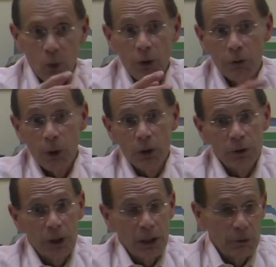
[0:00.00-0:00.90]

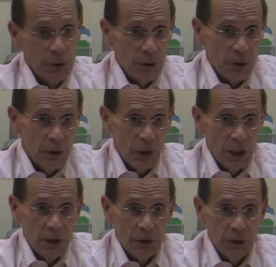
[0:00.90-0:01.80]
focused on the 1st
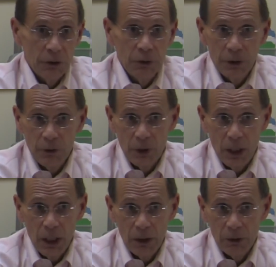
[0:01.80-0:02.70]
Congressional District of
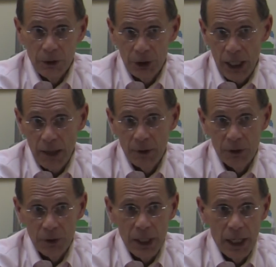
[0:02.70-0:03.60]
Ohio, the
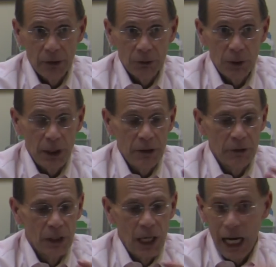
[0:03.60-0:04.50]
Shabbat-Driehaus race,
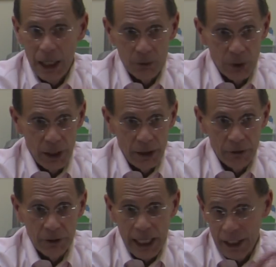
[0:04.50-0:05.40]
hot
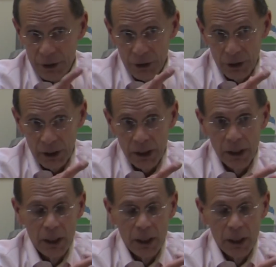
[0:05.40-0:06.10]
race nationally,